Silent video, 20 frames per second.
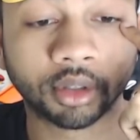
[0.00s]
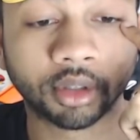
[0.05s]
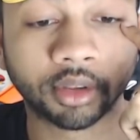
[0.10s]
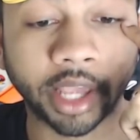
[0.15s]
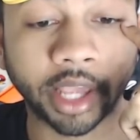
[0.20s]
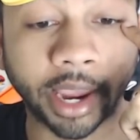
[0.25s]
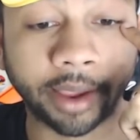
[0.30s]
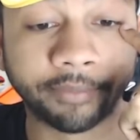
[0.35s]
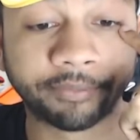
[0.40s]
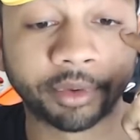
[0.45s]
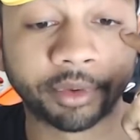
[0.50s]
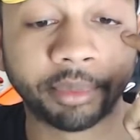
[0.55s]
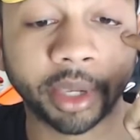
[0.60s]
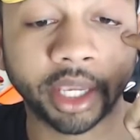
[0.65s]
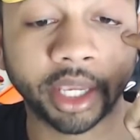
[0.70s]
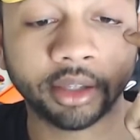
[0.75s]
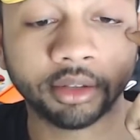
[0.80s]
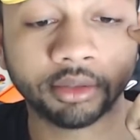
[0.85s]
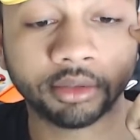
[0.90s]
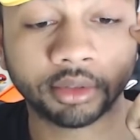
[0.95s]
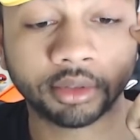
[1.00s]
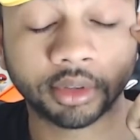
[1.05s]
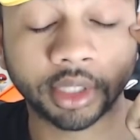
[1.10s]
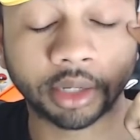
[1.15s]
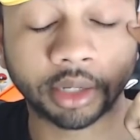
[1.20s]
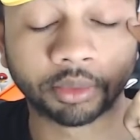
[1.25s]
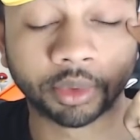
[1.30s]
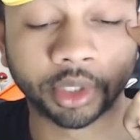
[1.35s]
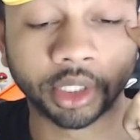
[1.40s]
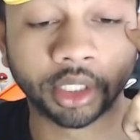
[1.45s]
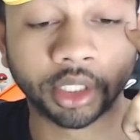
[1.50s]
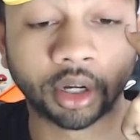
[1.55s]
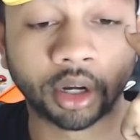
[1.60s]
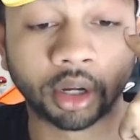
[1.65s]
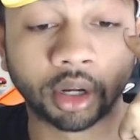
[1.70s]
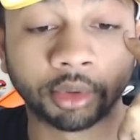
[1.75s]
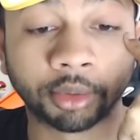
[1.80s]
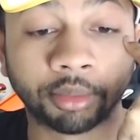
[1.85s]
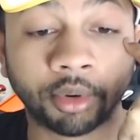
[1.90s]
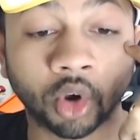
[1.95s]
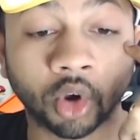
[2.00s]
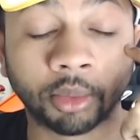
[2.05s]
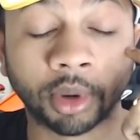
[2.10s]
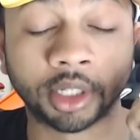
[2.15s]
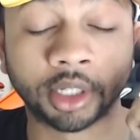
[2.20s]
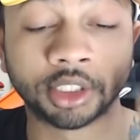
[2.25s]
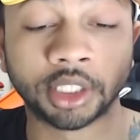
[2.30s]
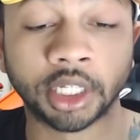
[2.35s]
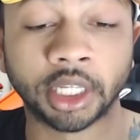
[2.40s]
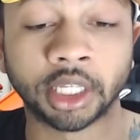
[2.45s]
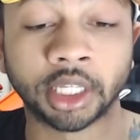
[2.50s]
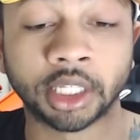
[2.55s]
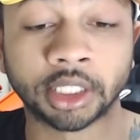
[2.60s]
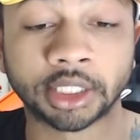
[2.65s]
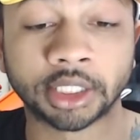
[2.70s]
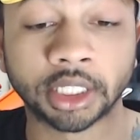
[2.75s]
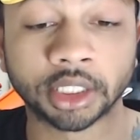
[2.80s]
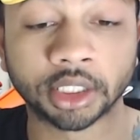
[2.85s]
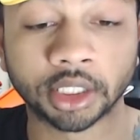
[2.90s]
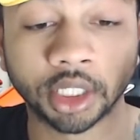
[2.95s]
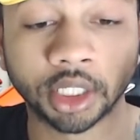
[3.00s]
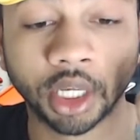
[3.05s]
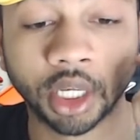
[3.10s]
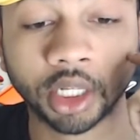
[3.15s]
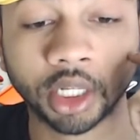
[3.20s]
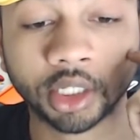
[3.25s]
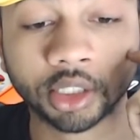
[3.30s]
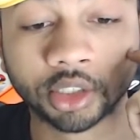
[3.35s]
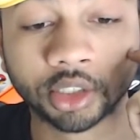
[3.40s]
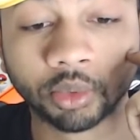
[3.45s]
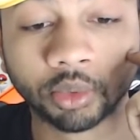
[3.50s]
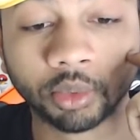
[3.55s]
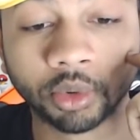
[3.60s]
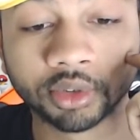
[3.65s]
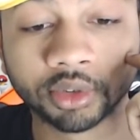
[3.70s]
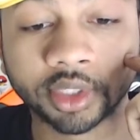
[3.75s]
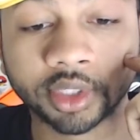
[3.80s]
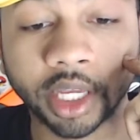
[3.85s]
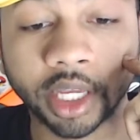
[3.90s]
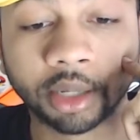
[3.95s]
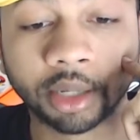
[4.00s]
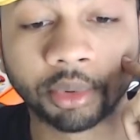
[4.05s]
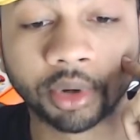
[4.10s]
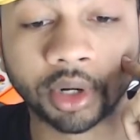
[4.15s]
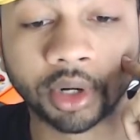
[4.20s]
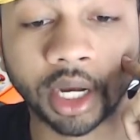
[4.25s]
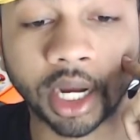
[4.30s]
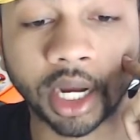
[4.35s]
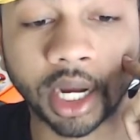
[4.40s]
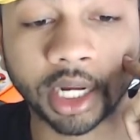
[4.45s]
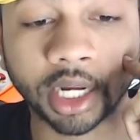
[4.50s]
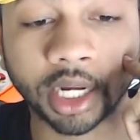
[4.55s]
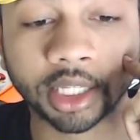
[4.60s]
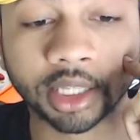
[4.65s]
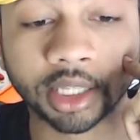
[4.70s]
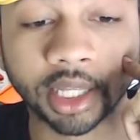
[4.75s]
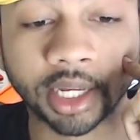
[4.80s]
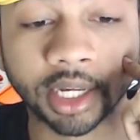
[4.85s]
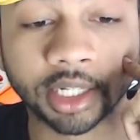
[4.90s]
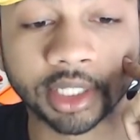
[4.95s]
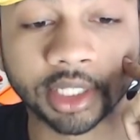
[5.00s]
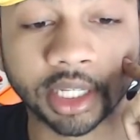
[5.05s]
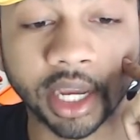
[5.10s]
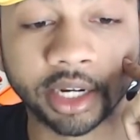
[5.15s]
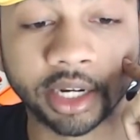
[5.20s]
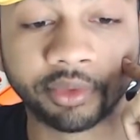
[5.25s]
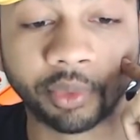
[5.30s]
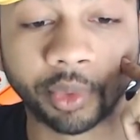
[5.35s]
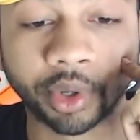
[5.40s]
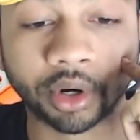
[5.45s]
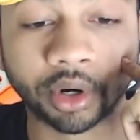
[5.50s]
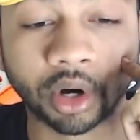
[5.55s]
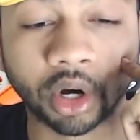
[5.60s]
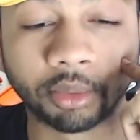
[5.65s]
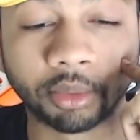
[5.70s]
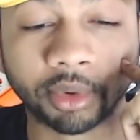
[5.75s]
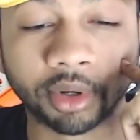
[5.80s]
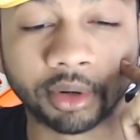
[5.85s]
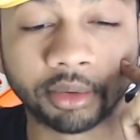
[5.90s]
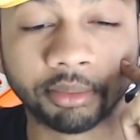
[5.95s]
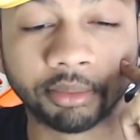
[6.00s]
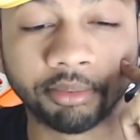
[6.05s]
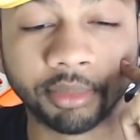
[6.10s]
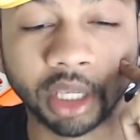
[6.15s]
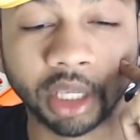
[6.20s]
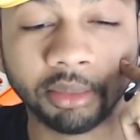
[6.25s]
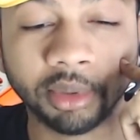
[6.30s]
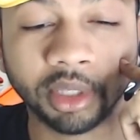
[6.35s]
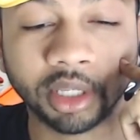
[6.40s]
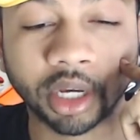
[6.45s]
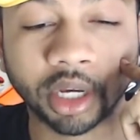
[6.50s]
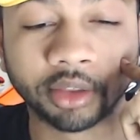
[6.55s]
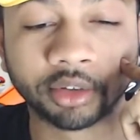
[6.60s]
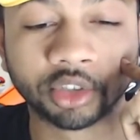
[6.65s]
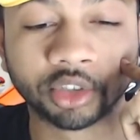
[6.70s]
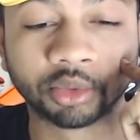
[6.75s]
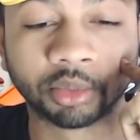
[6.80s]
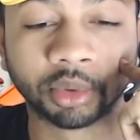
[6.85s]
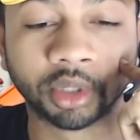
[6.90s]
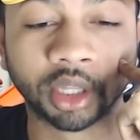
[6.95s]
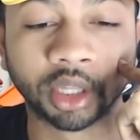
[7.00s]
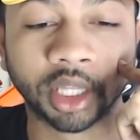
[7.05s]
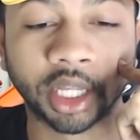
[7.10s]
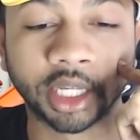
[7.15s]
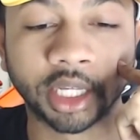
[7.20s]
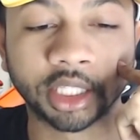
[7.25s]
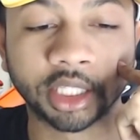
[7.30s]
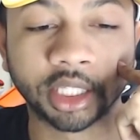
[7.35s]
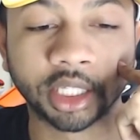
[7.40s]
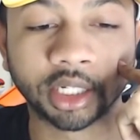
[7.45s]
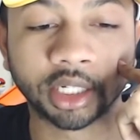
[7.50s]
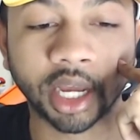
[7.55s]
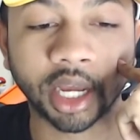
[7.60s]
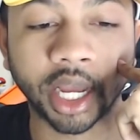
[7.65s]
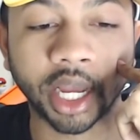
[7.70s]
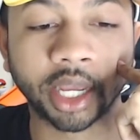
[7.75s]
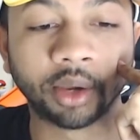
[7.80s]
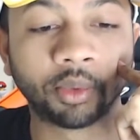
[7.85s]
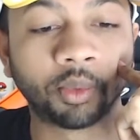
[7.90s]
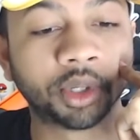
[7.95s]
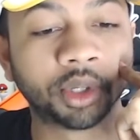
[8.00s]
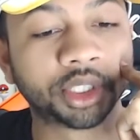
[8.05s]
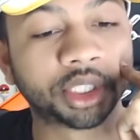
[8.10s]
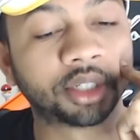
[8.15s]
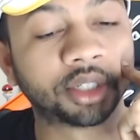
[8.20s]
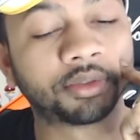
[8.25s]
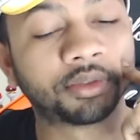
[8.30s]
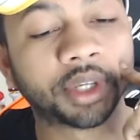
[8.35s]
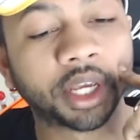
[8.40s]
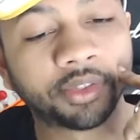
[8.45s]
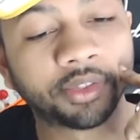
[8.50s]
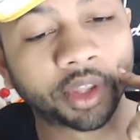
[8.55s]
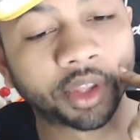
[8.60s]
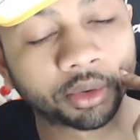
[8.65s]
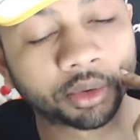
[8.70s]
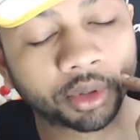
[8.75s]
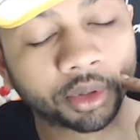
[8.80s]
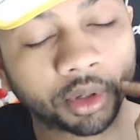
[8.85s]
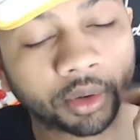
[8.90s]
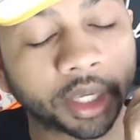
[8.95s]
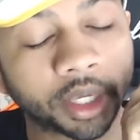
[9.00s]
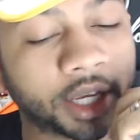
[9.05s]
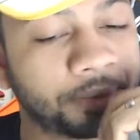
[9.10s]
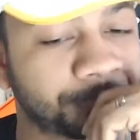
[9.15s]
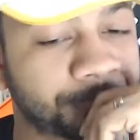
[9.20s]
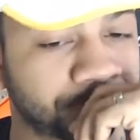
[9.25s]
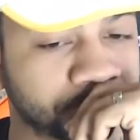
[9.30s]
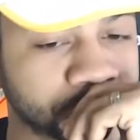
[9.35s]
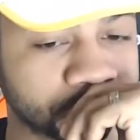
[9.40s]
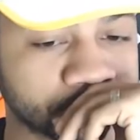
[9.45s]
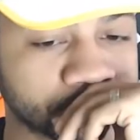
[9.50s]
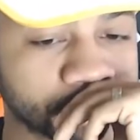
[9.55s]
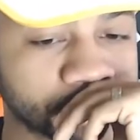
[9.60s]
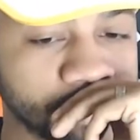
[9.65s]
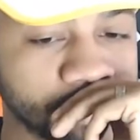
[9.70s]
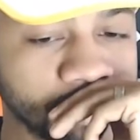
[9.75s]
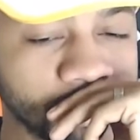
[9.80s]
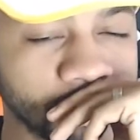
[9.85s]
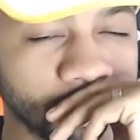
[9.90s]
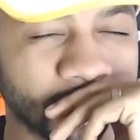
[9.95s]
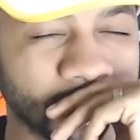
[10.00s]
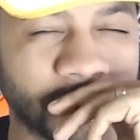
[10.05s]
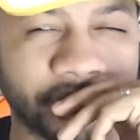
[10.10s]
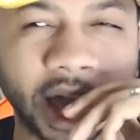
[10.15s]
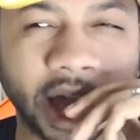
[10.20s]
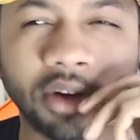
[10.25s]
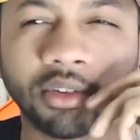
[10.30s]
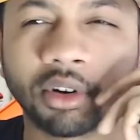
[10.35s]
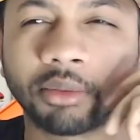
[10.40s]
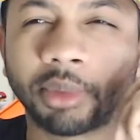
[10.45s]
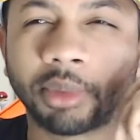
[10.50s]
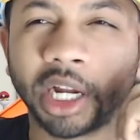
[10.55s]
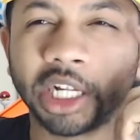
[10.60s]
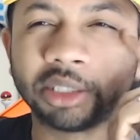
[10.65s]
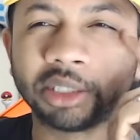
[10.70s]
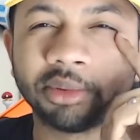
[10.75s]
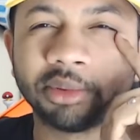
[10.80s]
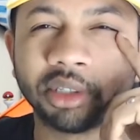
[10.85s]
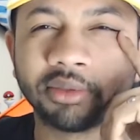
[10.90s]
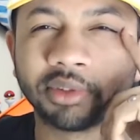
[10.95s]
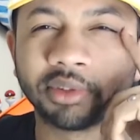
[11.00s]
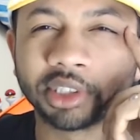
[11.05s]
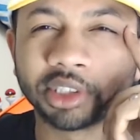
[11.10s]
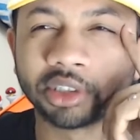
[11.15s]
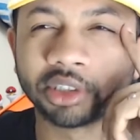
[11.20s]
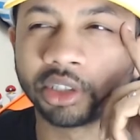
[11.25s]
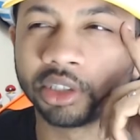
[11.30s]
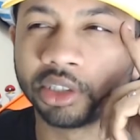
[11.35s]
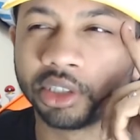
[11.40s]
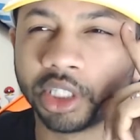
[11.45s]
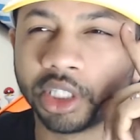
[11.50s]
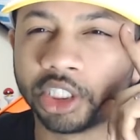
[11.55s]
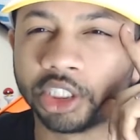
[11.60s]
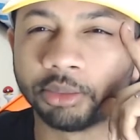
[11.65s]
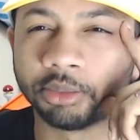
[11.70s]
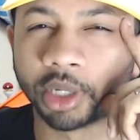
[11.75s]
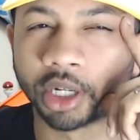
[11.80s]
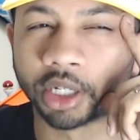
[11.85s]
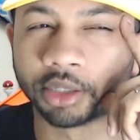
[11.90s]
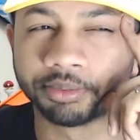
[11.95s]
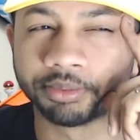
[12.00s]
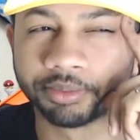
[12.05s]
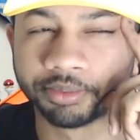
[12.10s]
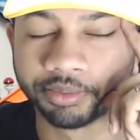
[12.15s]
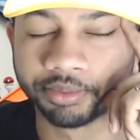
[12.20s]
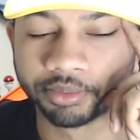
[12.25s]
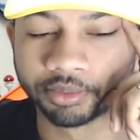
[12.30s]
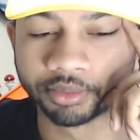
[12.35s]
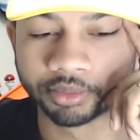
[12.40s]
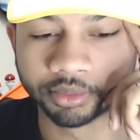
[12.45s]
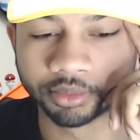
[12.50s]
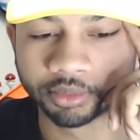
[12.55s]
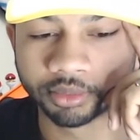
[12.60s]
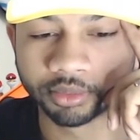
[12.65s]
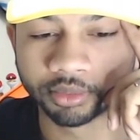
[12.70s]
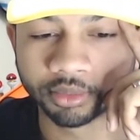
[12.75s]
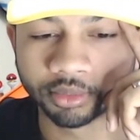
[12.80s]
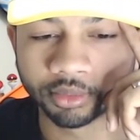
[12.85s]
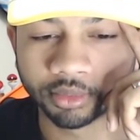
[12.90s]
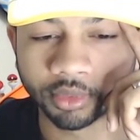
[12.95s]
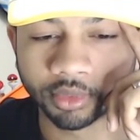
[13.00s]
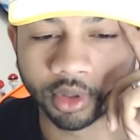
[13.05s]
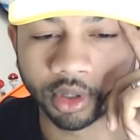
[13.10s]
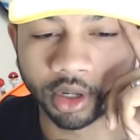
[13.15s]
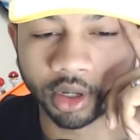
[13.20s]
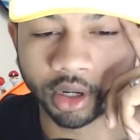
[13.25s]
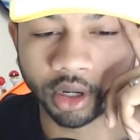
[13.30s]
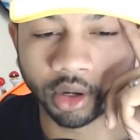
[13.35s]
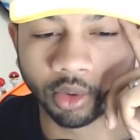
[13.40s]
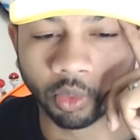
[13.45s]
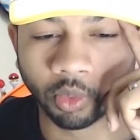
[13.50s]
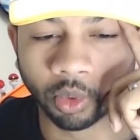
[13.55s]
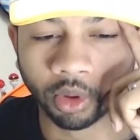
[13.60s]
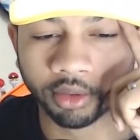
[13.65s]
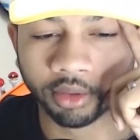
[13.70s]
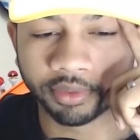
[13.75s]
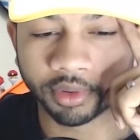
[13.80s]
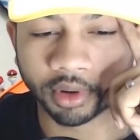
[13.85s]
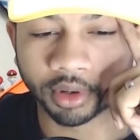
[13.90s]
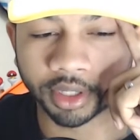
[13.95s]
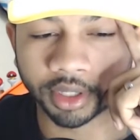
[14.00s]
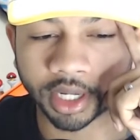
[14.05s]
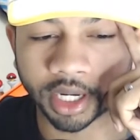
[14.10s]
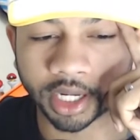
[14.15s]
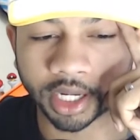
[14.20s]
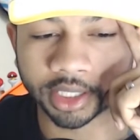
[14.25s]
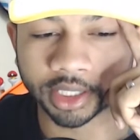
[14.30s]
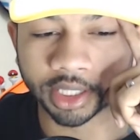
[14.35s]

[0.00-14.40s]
Amphibane that the Pokemon is saying exist. So the wolves stand up on hind legs and kind of wear armor. Maybe others will like it. I wasn't a fan though. Okay, that reminds me of a certain Digimon. A wolf on hind